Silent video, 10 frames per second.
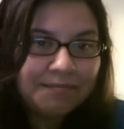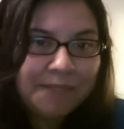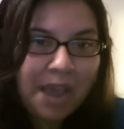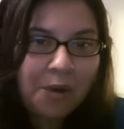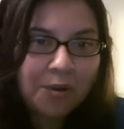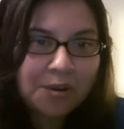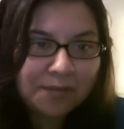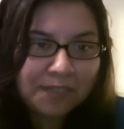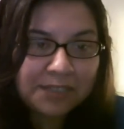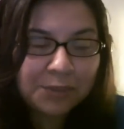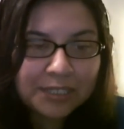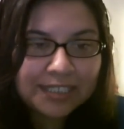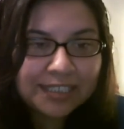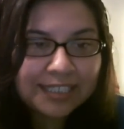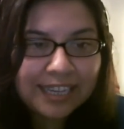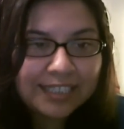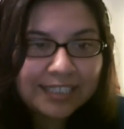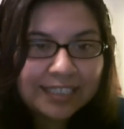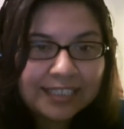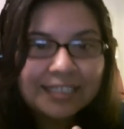power and resources, I
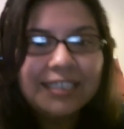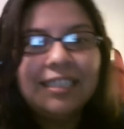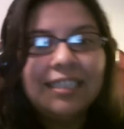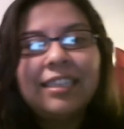guess. Pew,